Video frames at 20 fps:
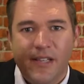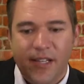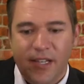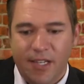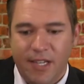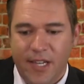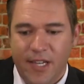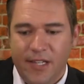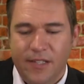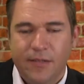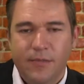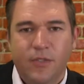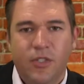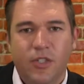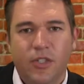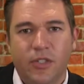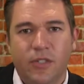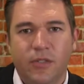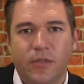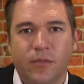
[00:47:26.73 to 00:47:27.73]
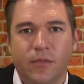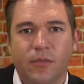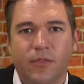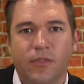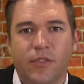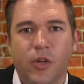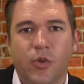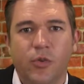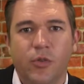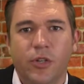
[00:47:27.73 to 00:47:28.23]
They can't just
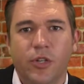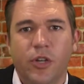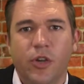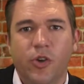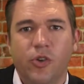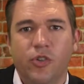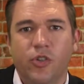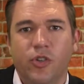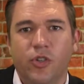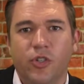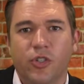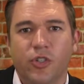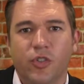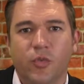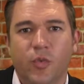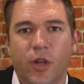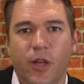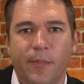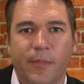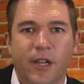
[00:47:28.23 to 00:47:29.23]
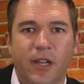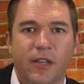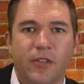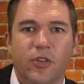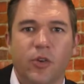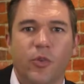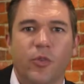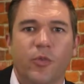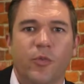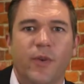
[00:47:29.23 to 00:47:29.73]
float in the ocean and swim and then
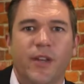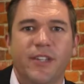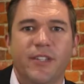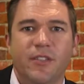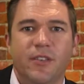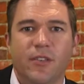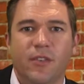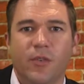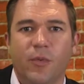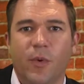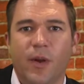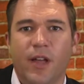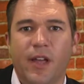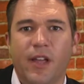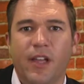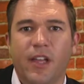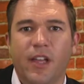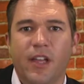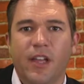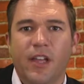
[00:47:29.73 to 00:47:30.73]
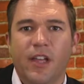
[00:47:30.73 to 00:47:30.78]
go the rest of the way.